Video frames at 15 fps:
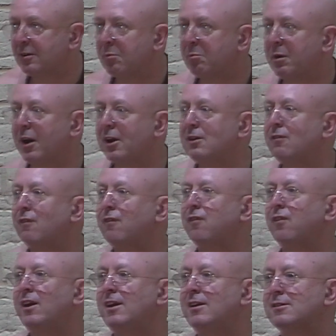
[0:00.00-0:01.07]
But his
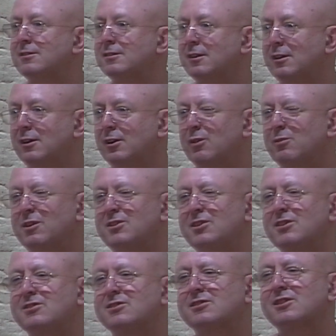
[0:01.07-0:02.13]
feet were
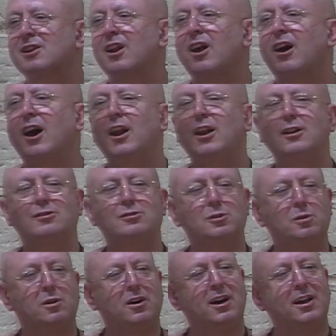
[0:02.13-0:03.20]
just slightly
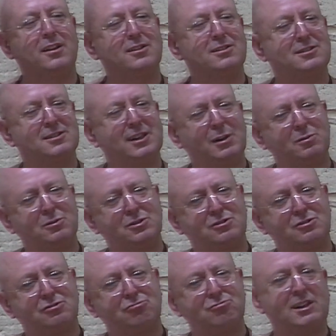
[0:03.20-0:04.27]
too high. The snake was
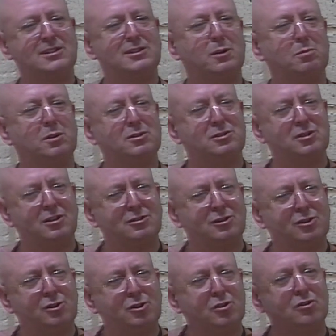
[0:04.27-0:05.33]
stretching, but just
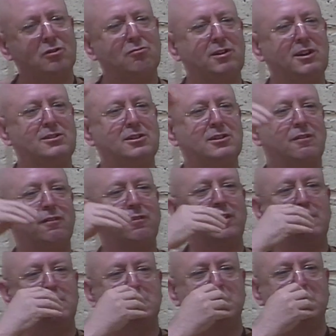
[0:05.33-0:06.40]
couldn't reach his
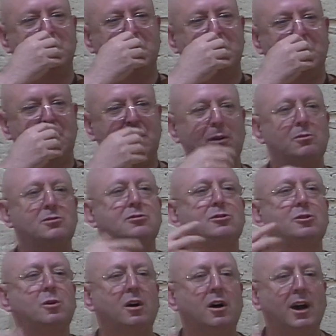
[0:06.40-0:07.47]
feet. He was
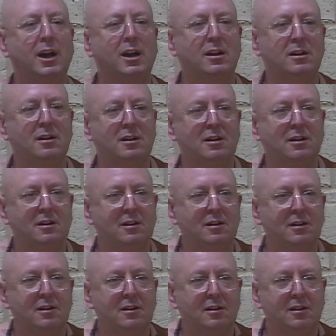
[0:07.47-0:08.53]
too high.
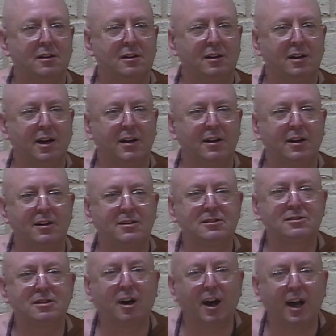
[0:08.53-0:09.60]
And the
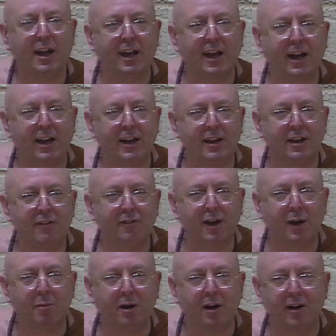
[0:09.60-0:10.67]
tiger hadn't given
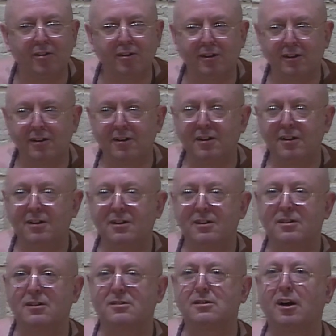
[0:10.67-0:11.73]
up either.
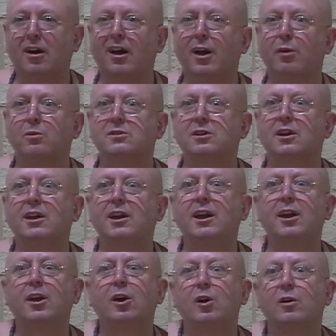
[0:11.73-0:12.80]
The tiger was
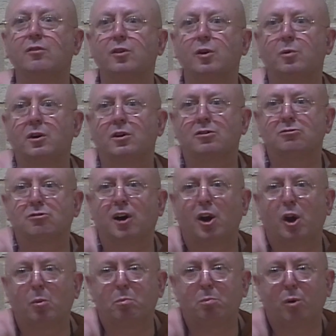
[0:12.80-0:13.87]
leaning over the well, trying
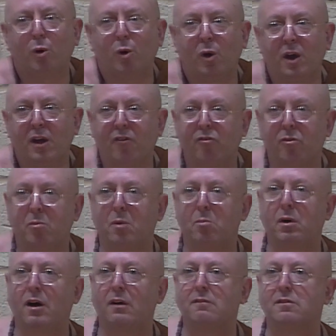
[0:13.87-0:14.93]
to paw him from
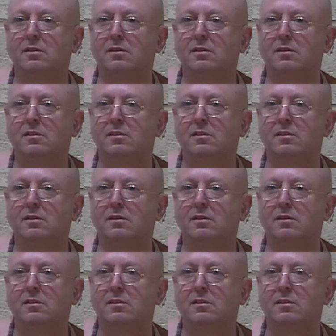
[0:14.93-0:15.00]
above.